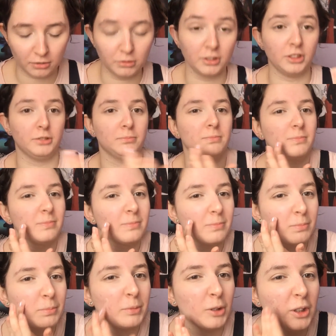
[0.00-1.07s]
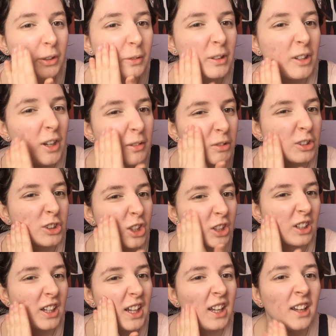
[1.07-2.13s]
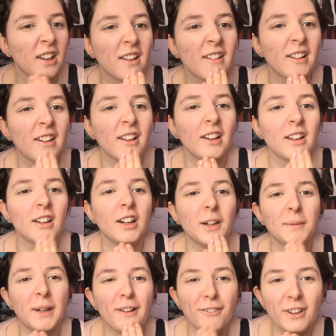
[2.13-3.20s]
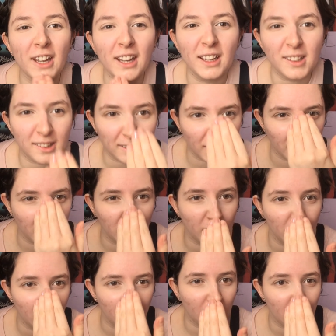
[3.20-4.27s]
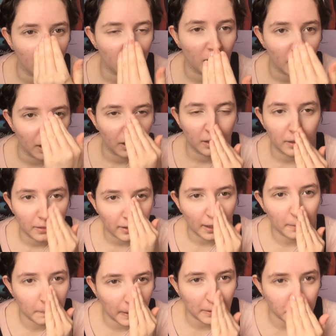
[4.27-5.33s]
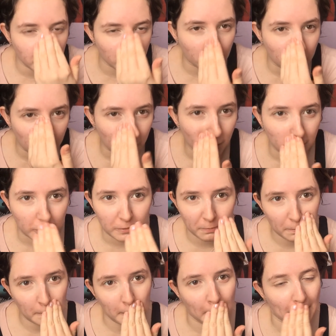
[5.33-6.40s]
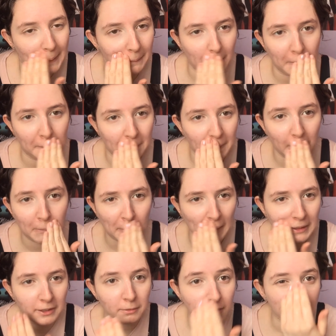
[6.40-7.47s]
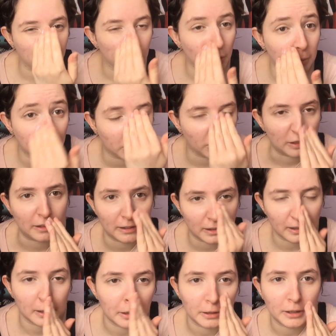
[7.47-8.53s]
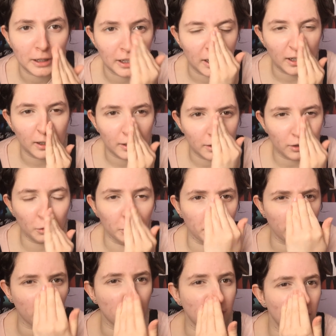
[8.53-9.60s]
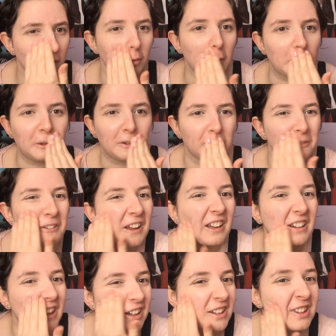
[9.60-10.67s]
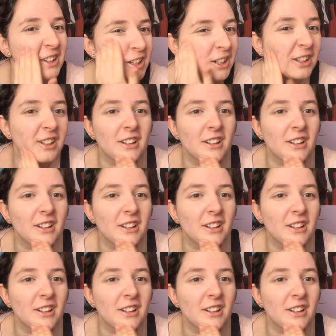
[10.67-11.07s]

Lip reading: I'll just put a little bit too much on there, on my face, down my nose, because I mean I'm a cupid's bow, because those are the two worst offenders.